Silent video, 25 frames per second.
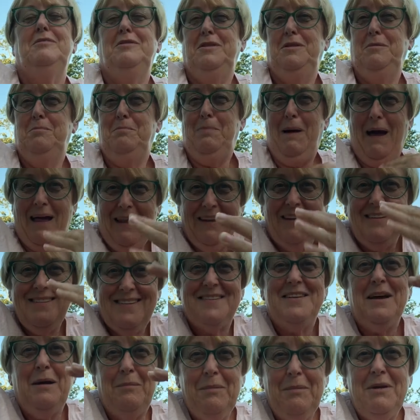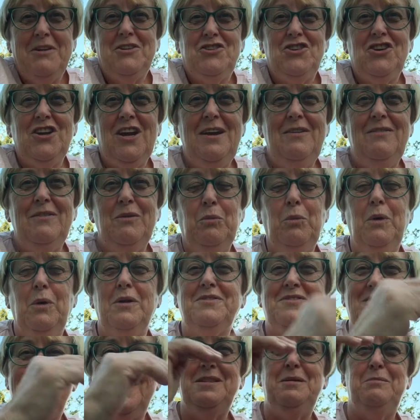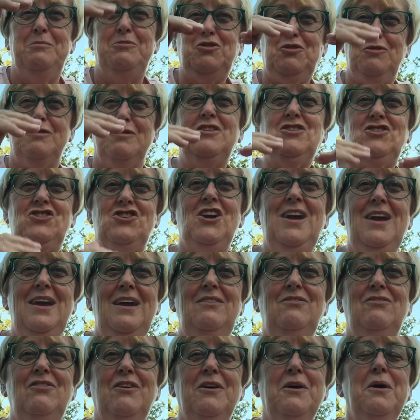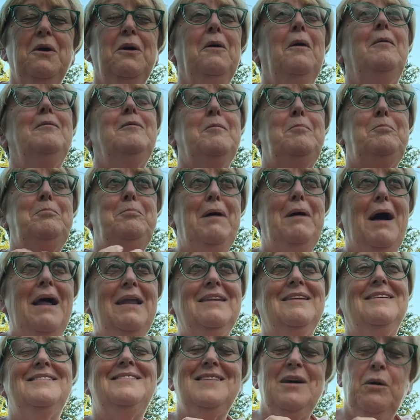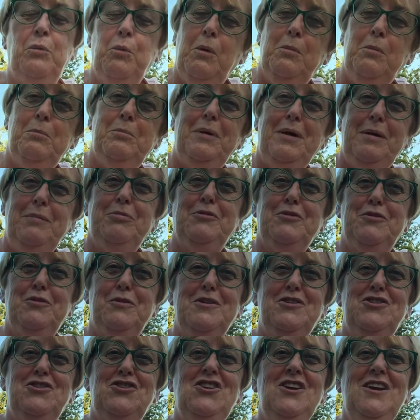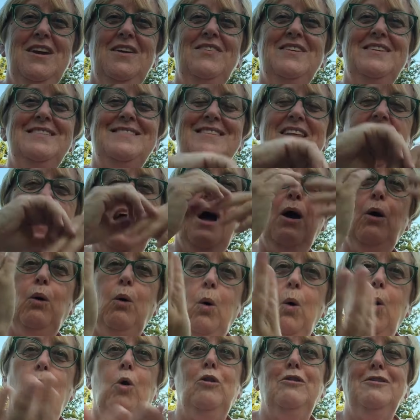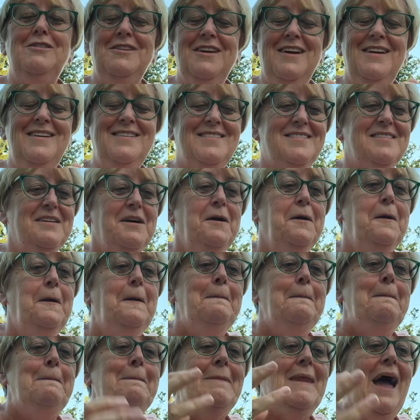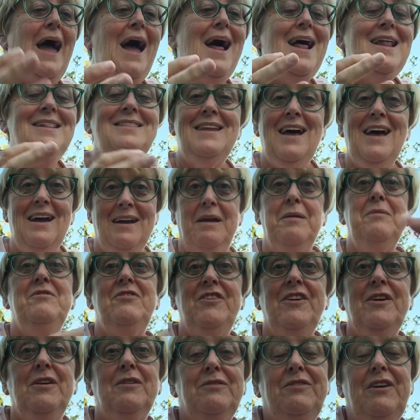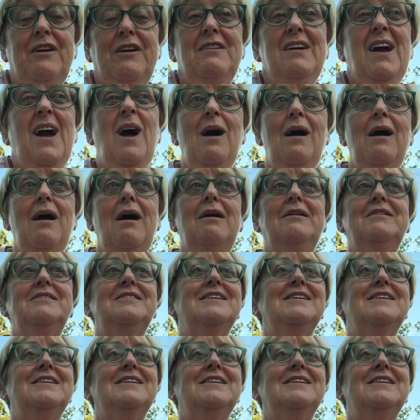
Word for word: the balance I'm achieve, wanting them to achieve. The balance I want people to achieve is their wholeness and that can feel very hard